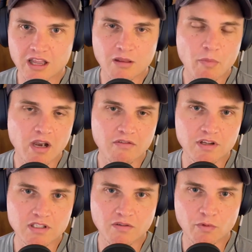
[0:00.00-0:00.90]
the
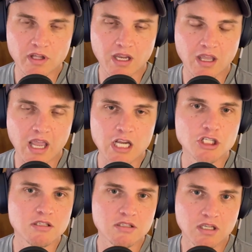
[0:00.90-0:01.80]
benefits of what like
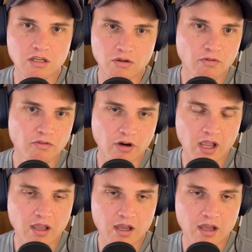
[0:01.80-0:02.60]
agents can do for AI